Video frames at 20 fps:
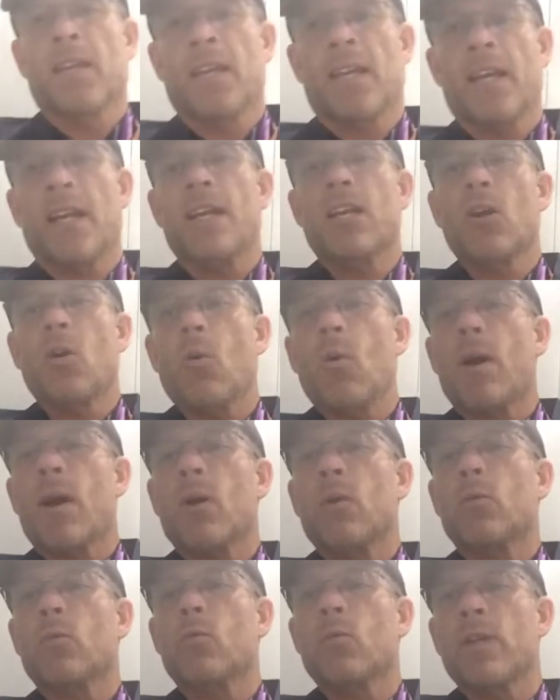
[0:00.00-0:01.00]
Can I go
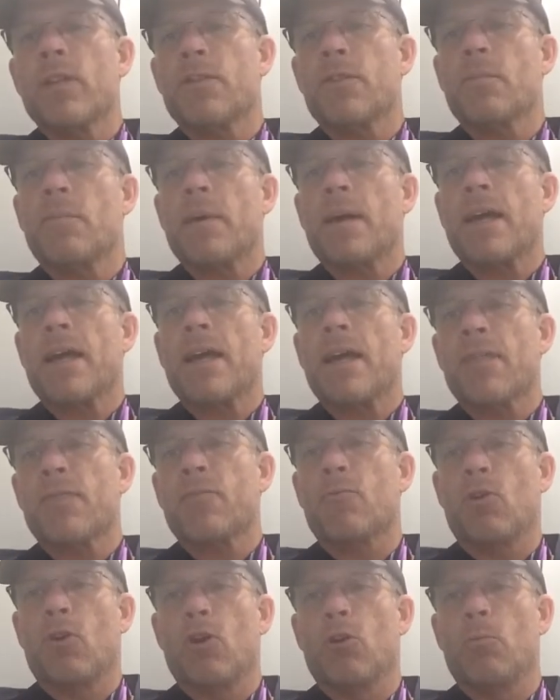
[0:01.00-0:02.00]
out with a
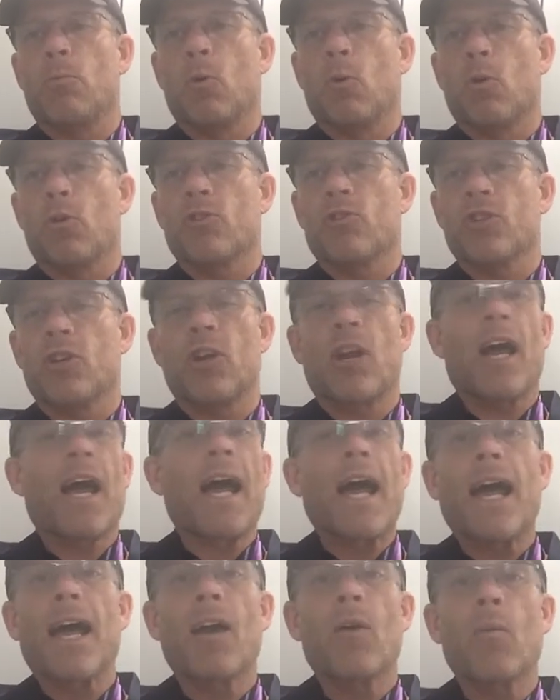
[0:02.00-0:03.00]
bathrobe or should
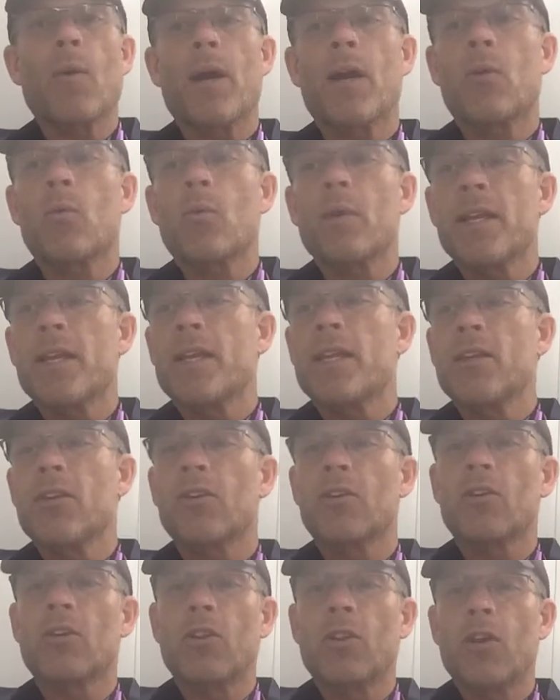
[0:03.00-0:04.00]
I wear
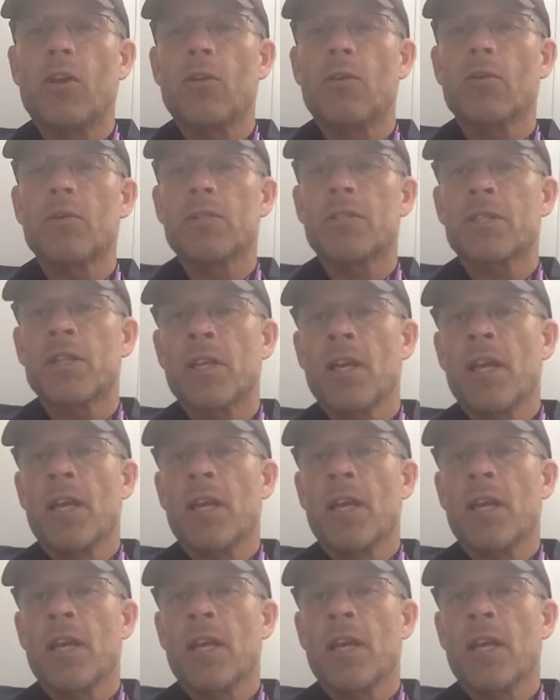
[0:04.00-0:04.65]
real clothes?